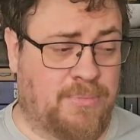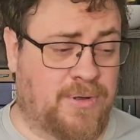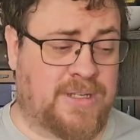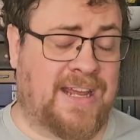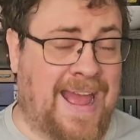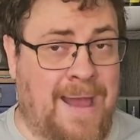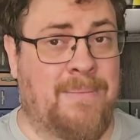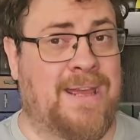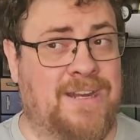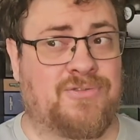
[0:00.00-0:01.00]
because I
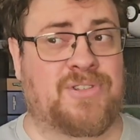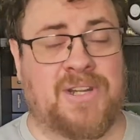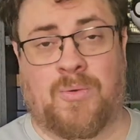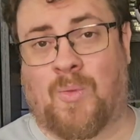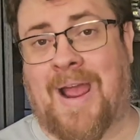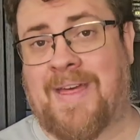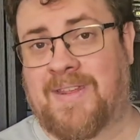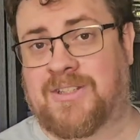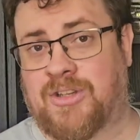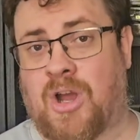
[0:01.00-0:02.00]
am interested in where
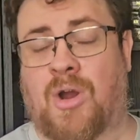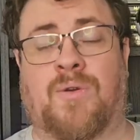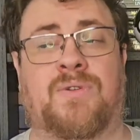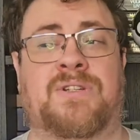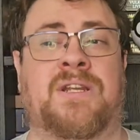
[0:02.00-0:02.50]
this goes.